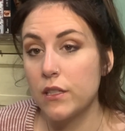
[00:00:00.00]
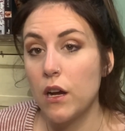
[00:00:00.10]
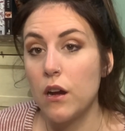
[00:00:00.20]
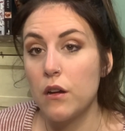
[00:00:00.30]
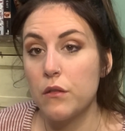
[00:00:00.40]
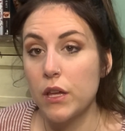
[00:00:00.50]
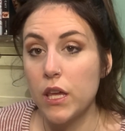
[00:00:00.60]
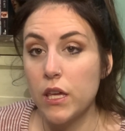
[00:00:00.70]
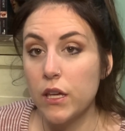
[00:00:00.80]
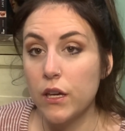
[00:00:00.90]
So
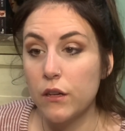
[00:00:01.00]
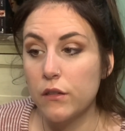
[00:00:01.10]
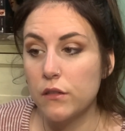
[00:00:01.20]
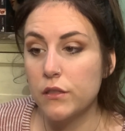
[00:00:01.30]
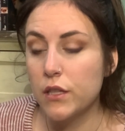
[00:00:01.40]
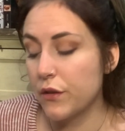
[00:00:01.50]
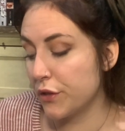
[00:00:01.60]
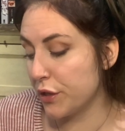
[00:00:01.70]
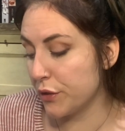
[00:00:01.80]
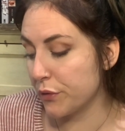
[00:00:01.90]
he goes
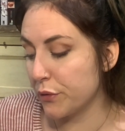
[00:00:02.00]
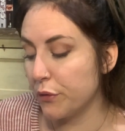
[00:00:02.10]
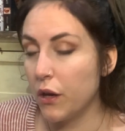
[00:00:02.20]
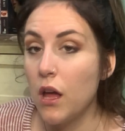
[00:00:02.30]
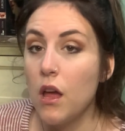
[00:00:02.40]
to